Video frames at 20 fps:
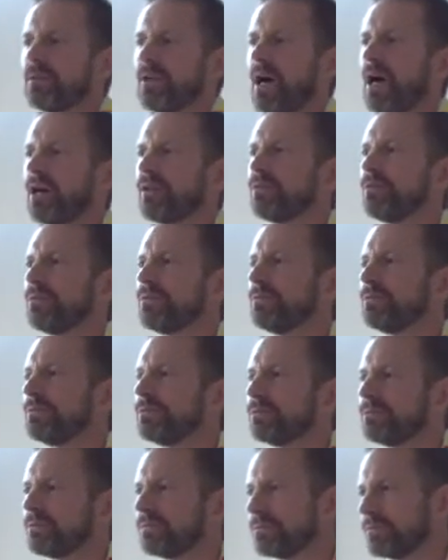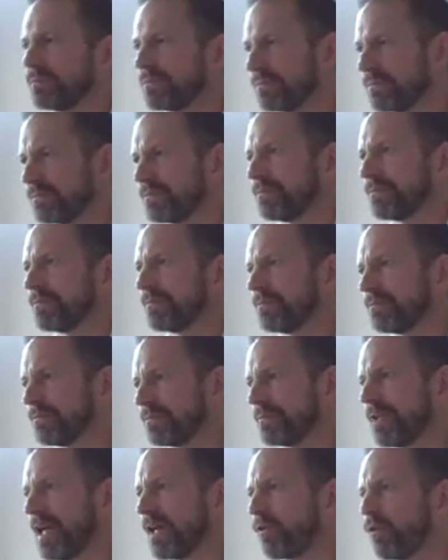Anu,
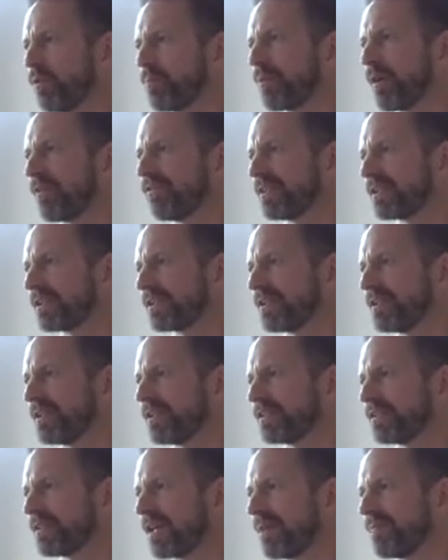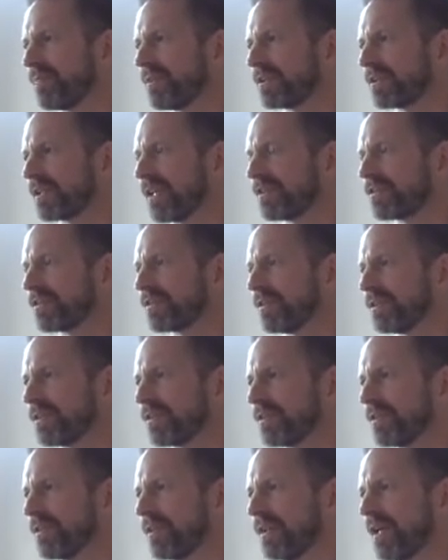like all prefixes in
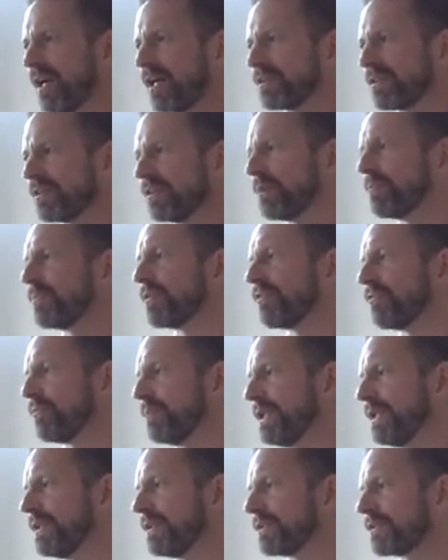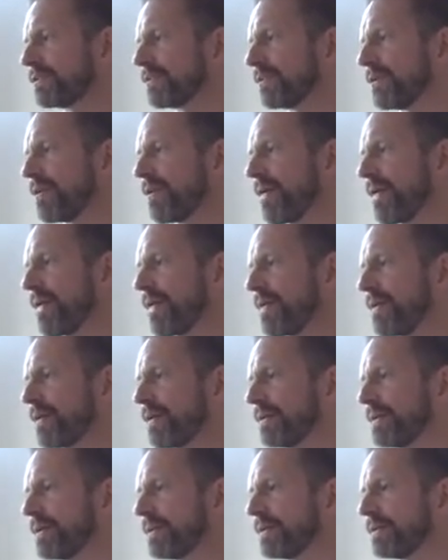Sanskrit, has a number of meanings.
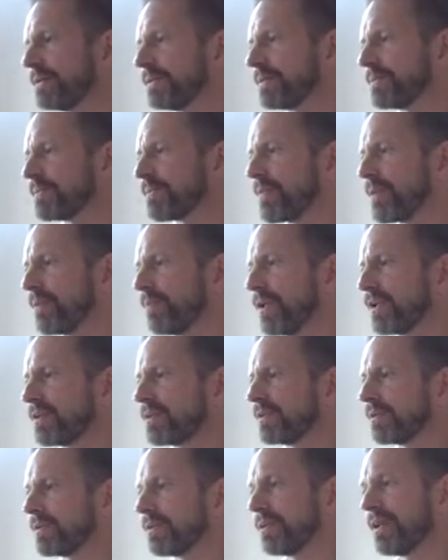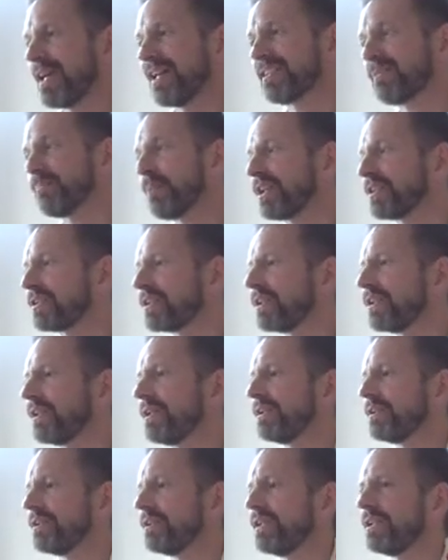But especially
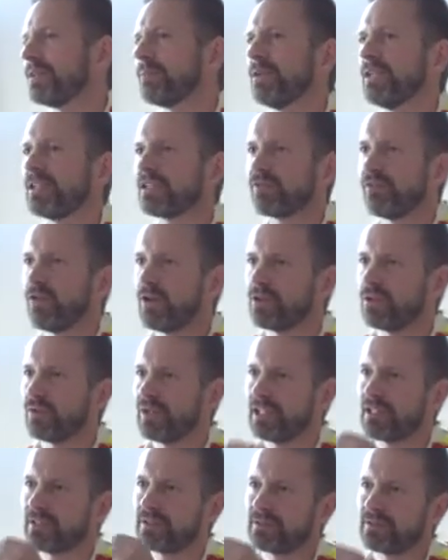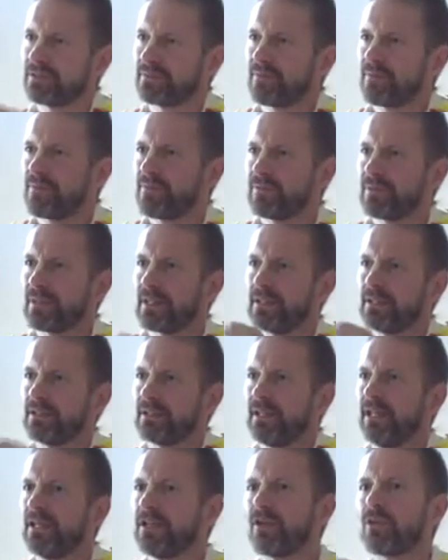it means following.
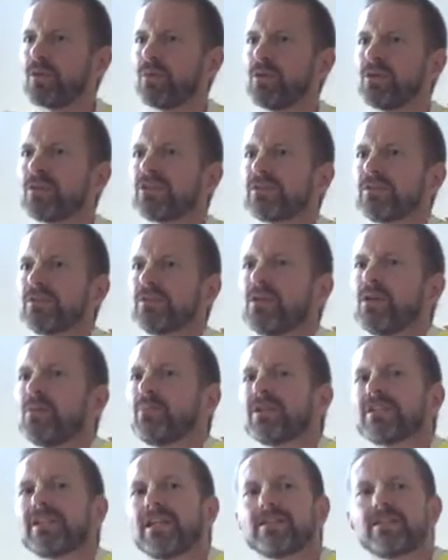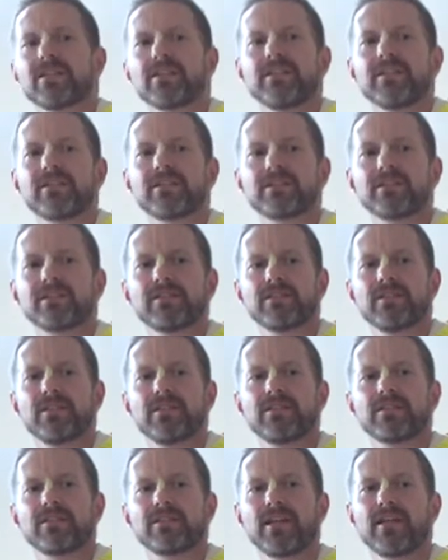In other words, Patanjali
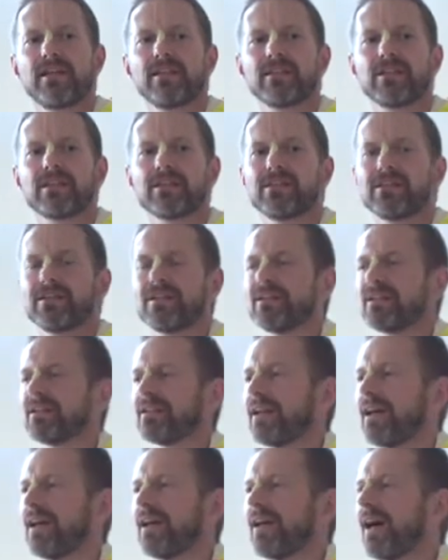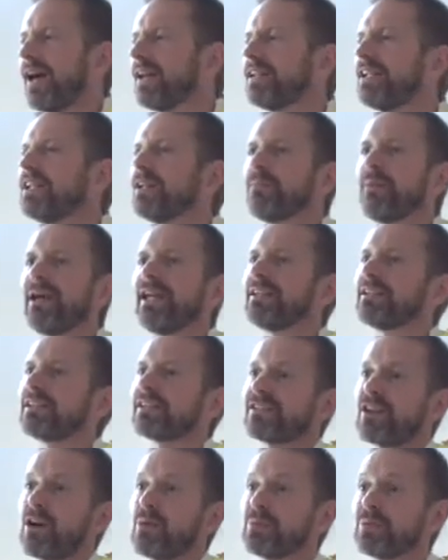is saying that I didn't make
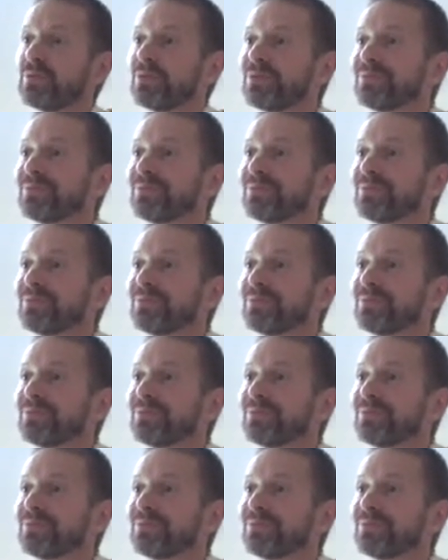this up.